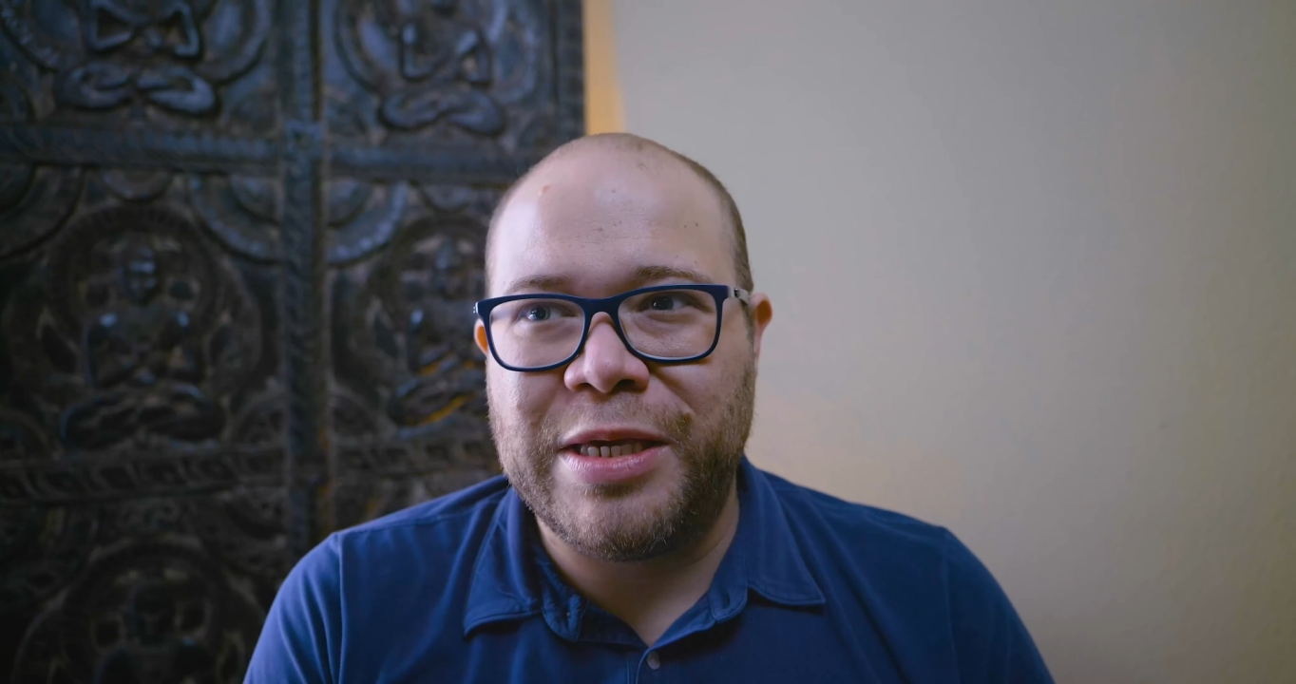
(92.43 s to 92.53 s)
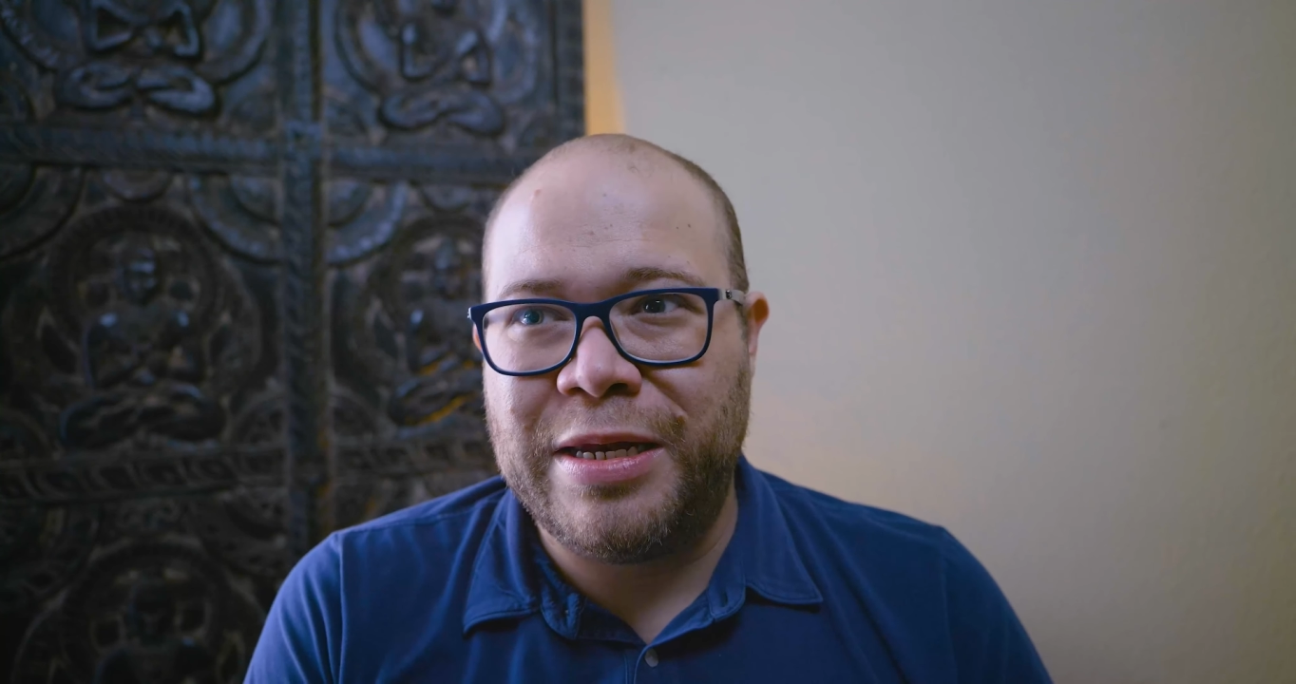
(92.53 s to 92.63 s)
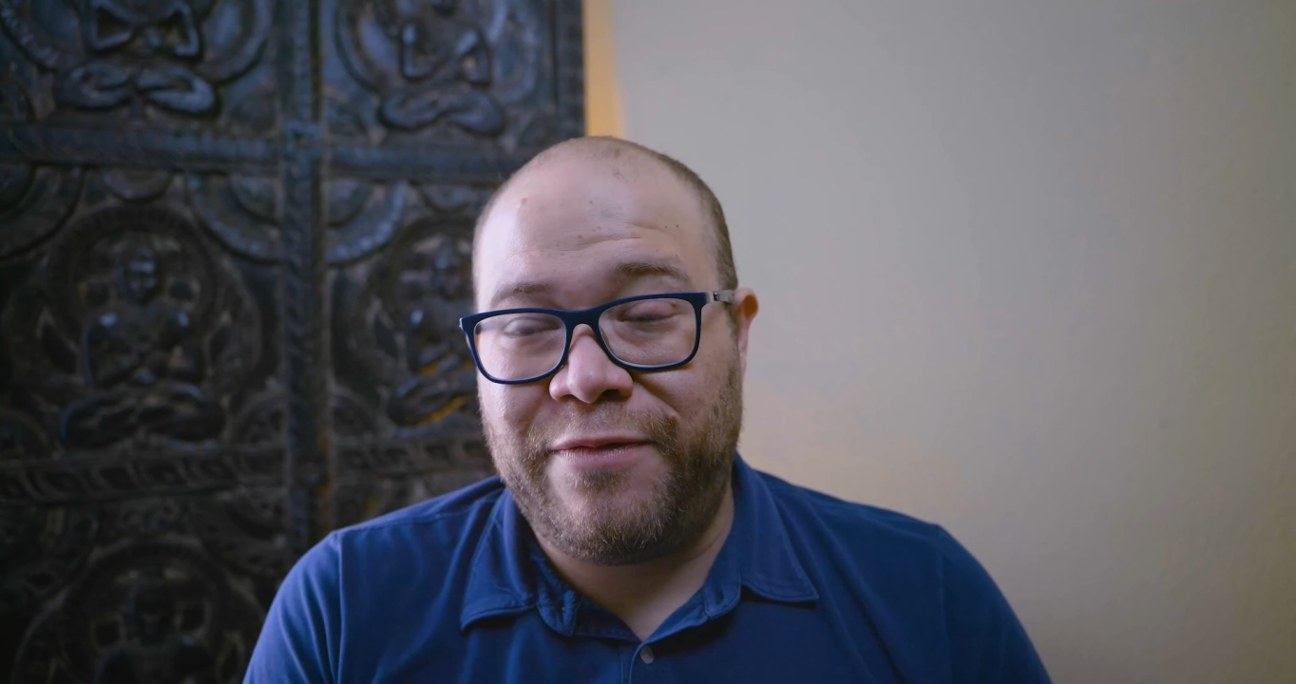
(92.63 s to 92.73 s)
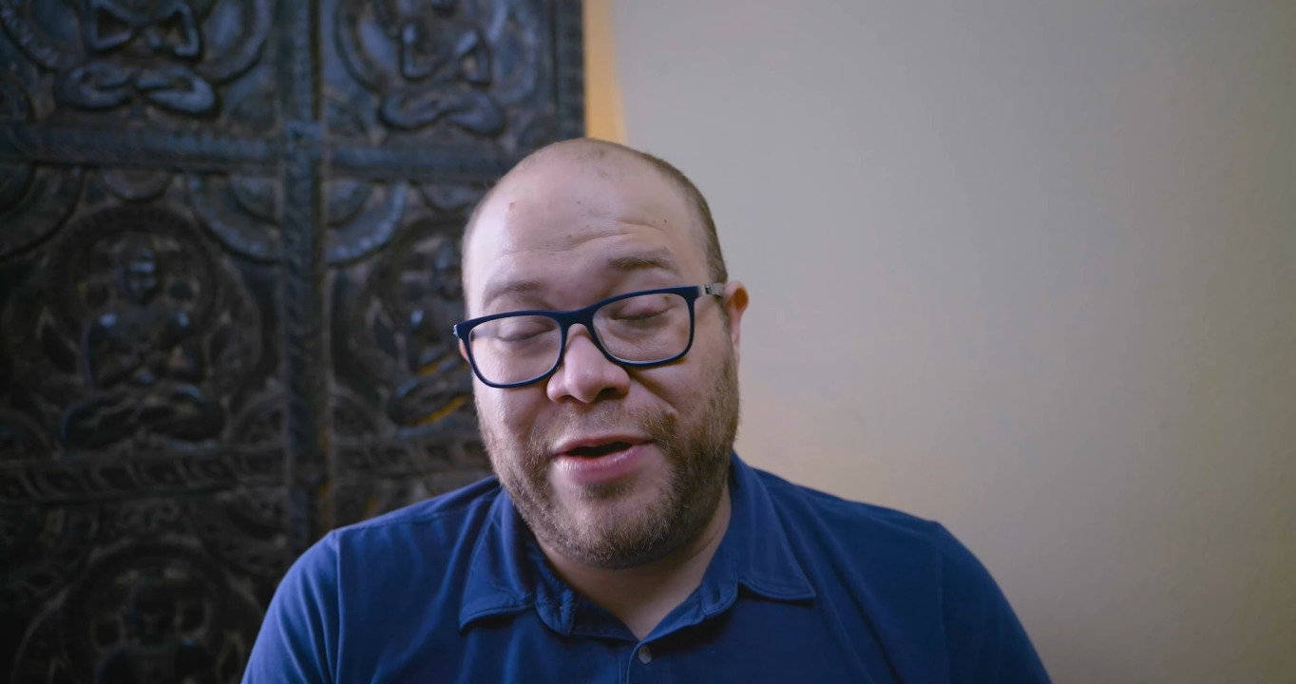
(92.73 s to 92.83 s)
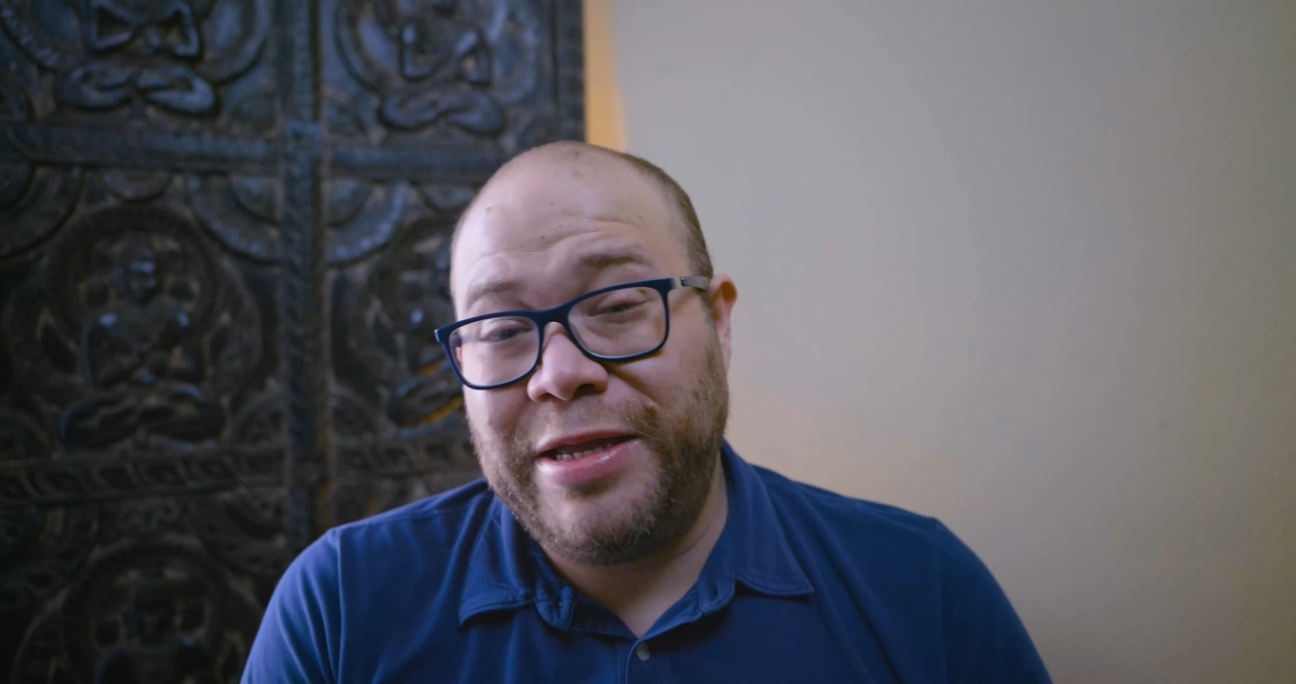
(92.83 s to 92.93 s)
and
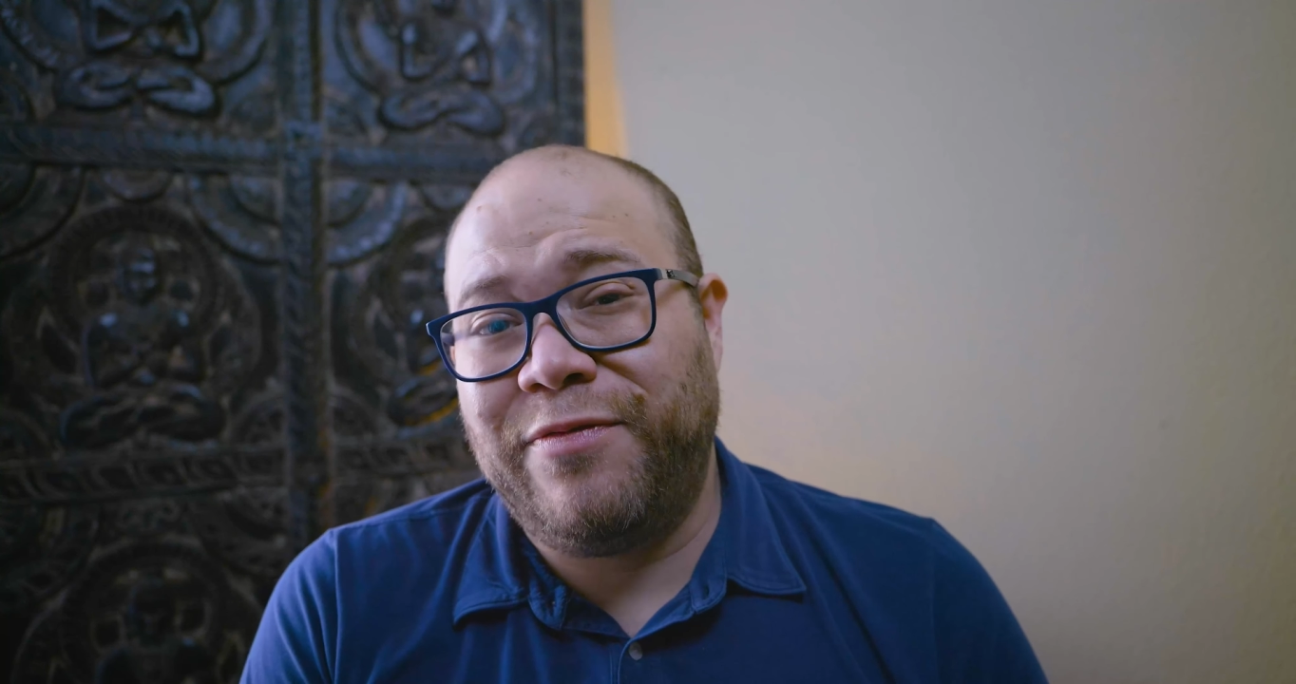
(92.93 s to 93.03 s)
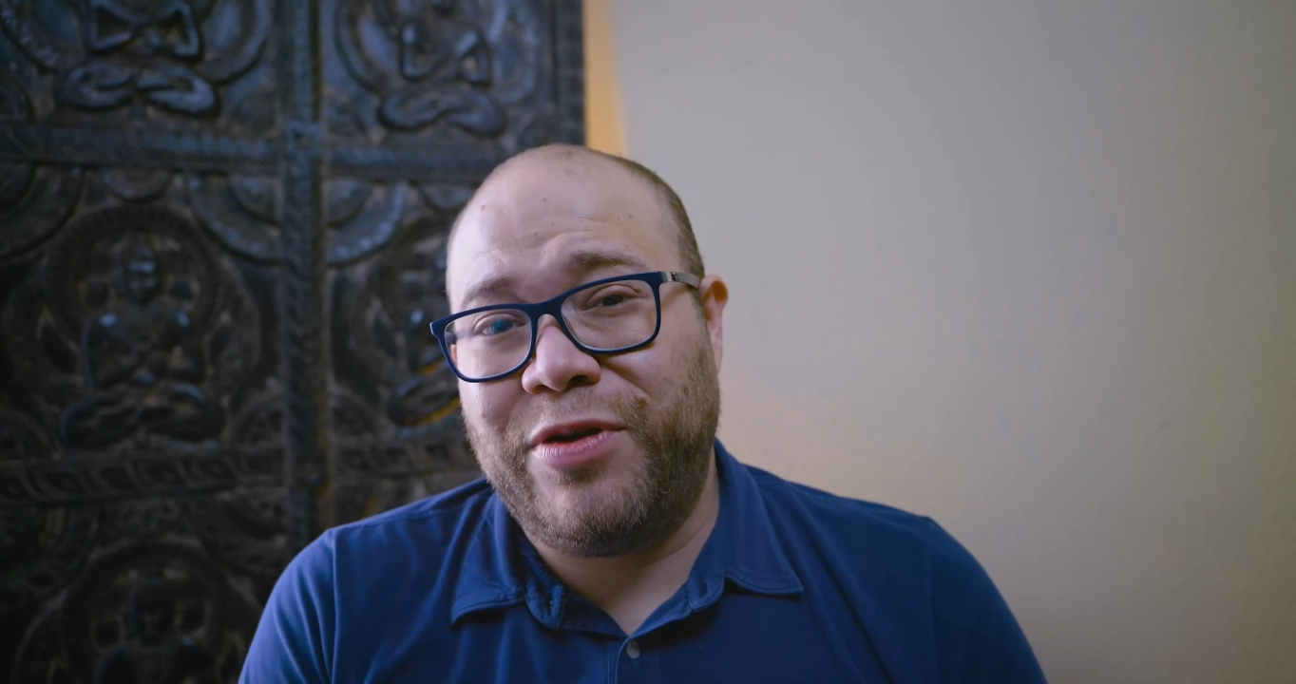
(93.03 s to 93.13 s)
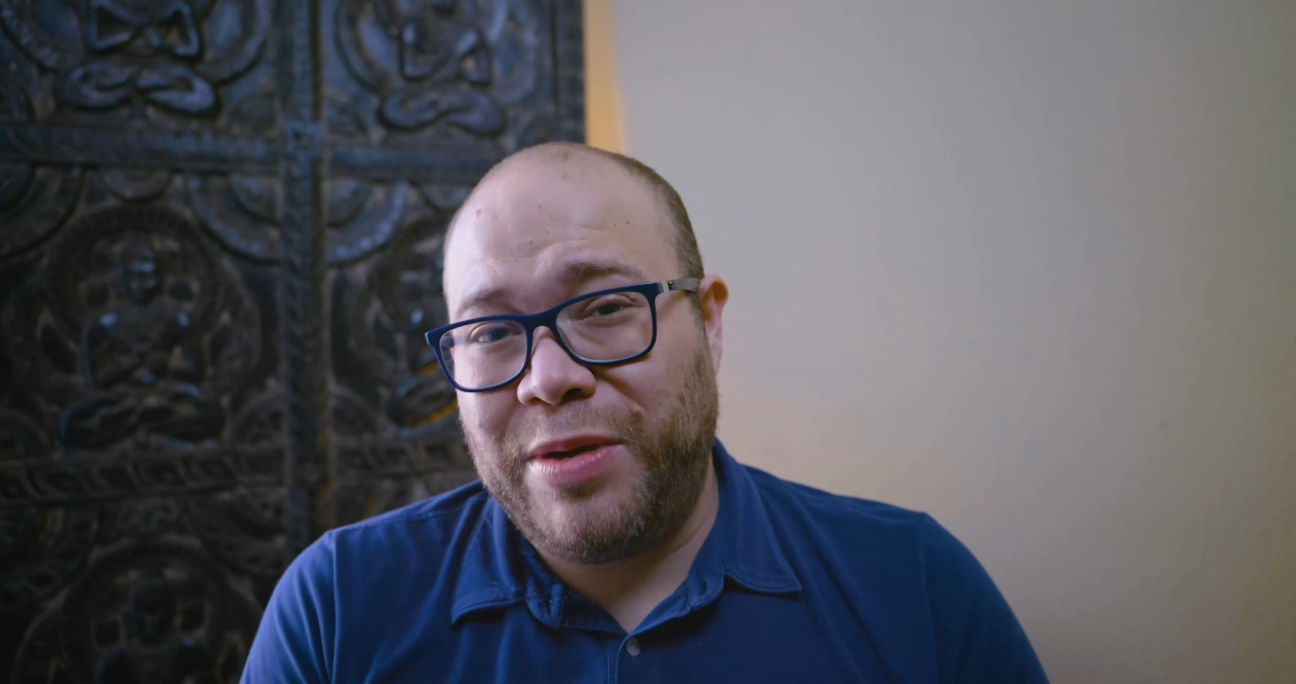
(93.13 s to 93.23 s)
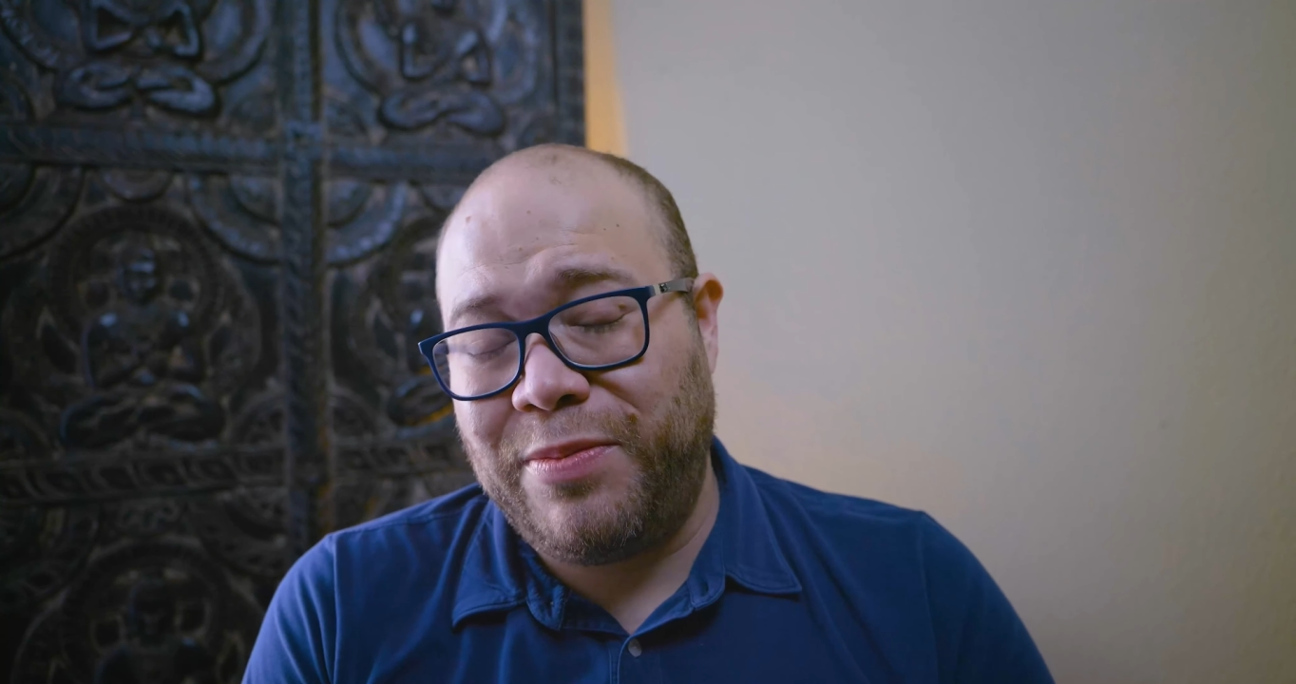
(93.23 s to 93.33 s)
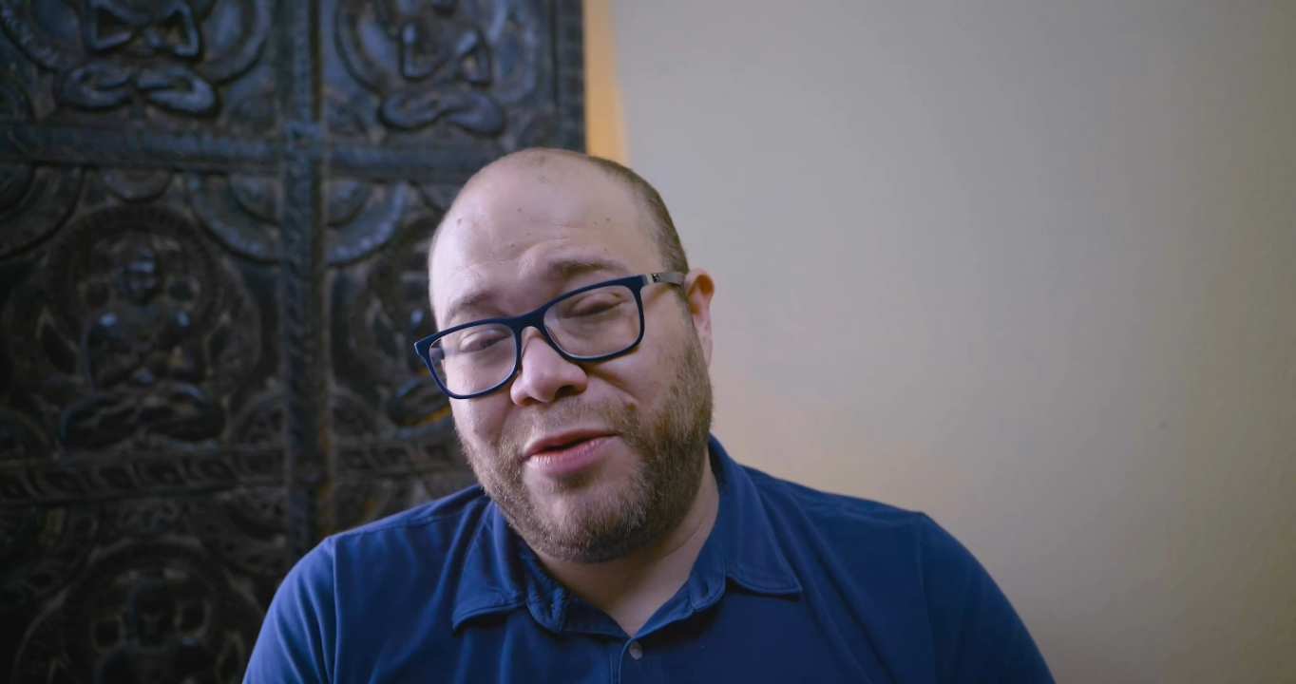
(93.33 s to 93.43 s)
effectively maybe